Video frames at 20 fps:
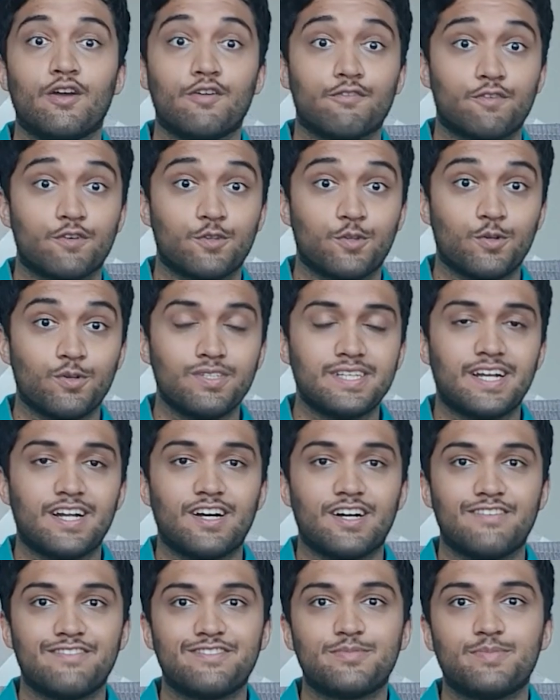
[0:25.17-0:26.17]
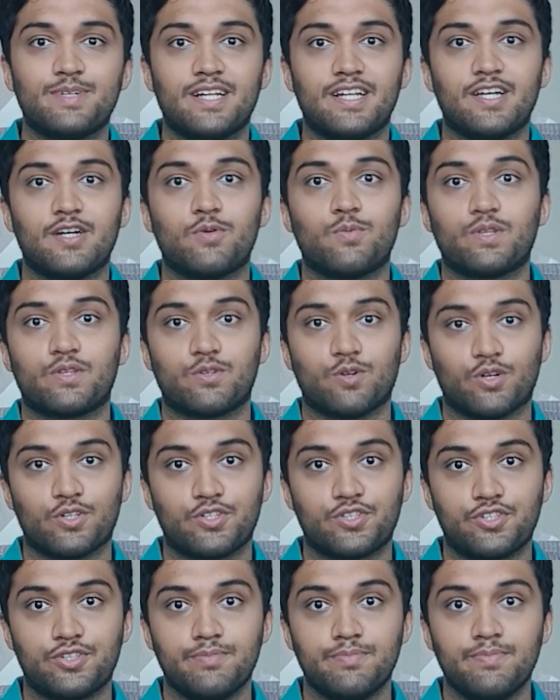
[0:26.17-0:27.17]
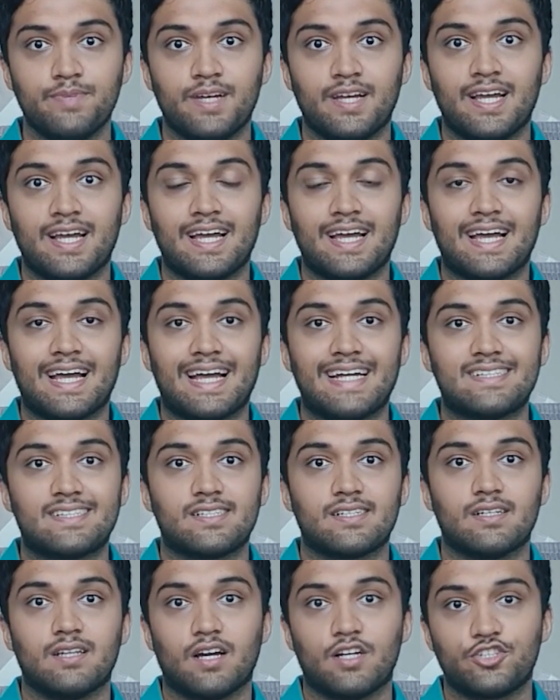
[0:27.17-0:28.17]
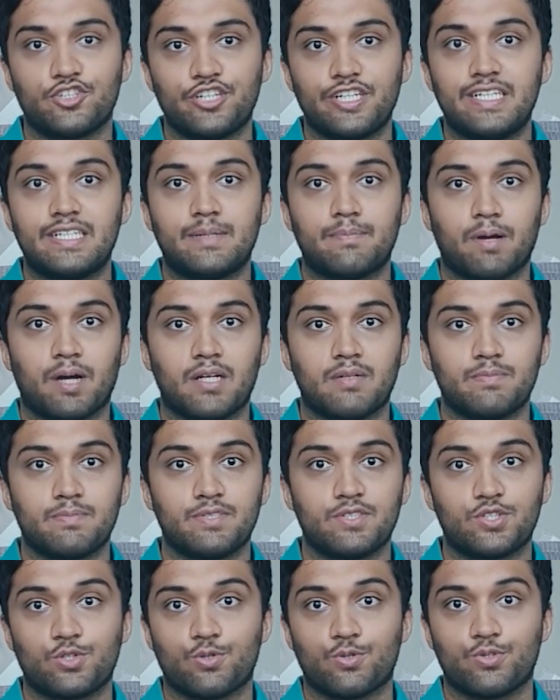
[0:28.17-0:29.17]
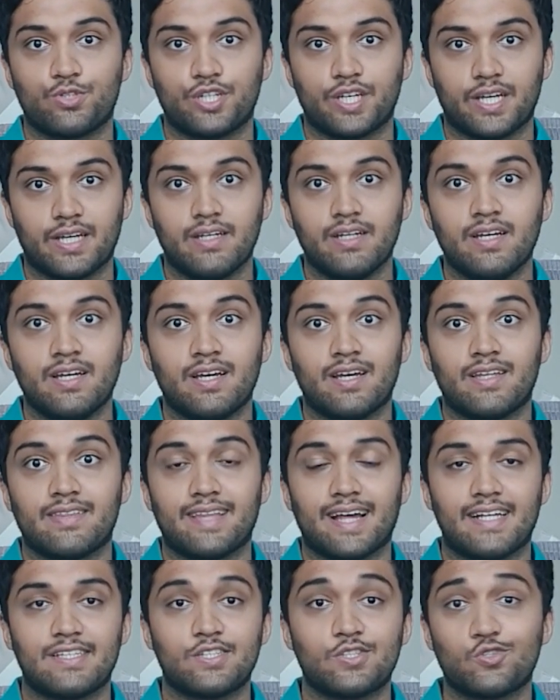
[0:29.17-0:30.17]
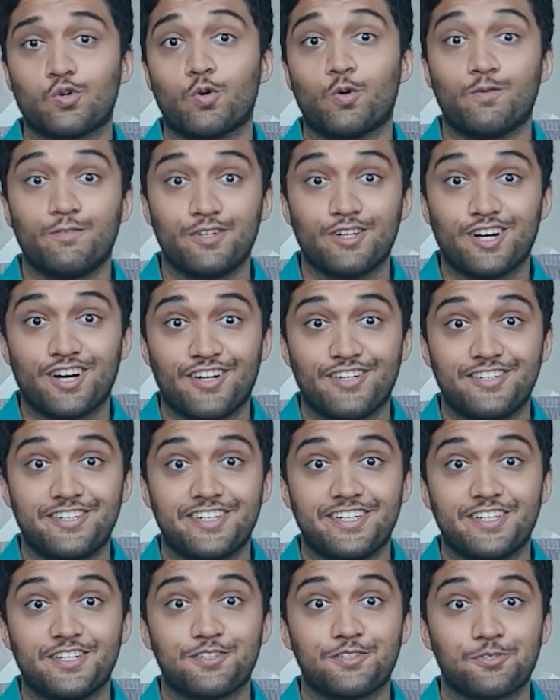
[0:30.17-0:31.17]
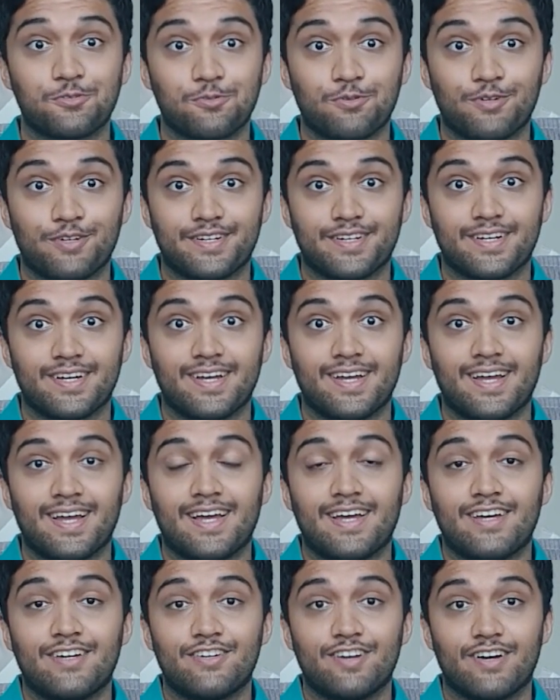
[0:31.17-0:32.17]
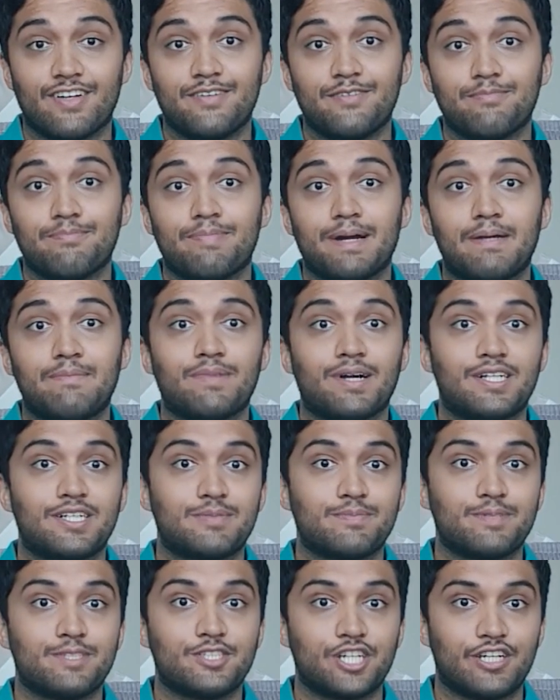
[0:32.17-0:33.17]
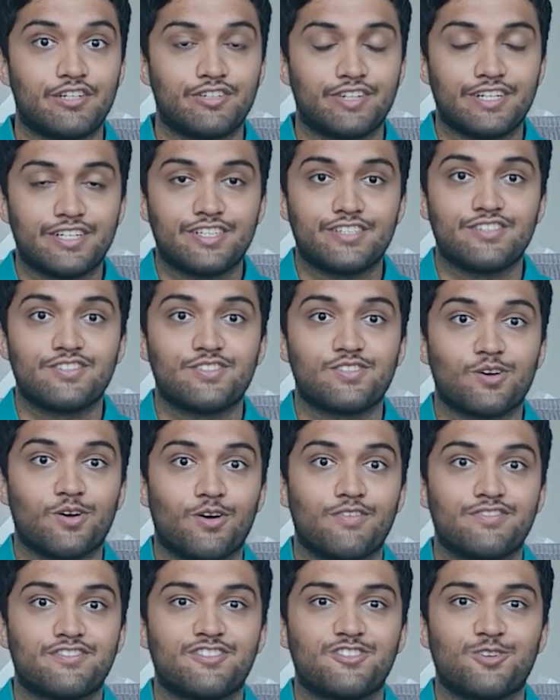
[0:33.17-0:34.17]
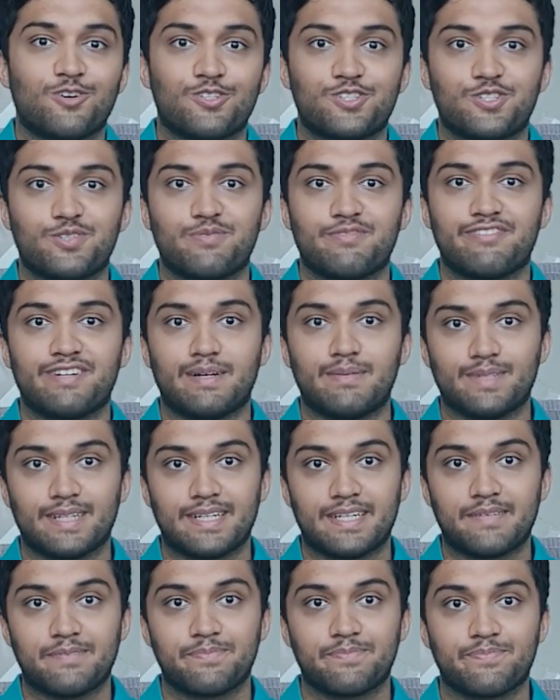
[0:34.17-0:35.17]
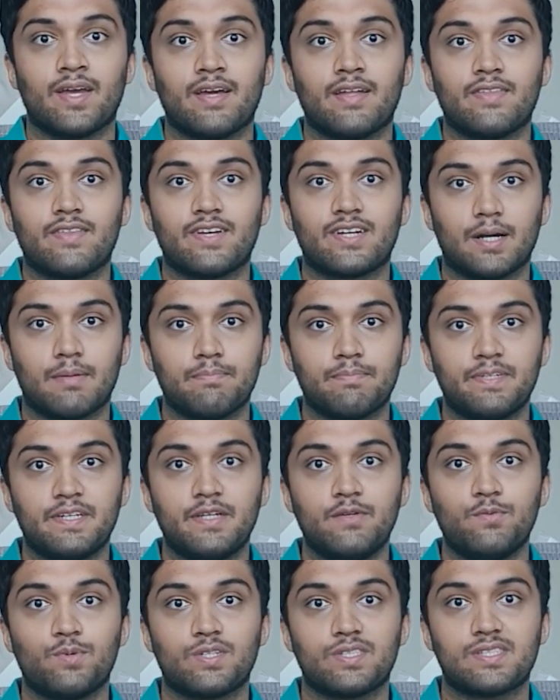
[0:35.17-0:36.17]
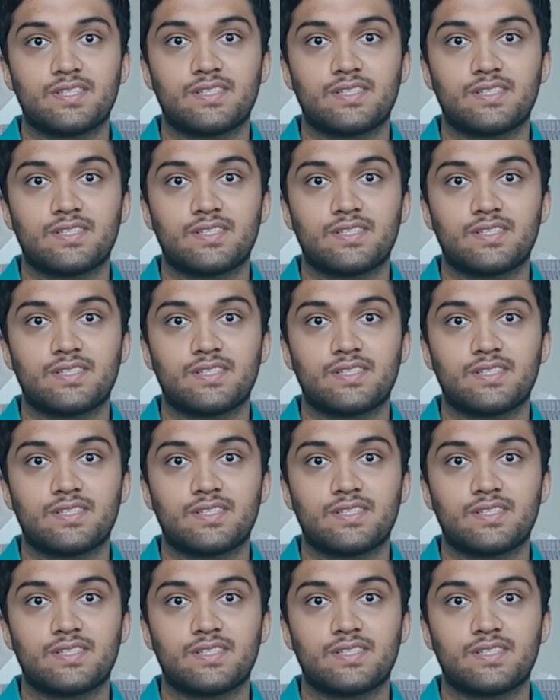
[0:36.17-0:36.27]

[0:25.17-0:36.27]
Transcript: For those that are unfamiliar with Nordstrom, it's a luxury department store chain that's over 100 years old, run by multiple generations of the Nordstrom family. The company was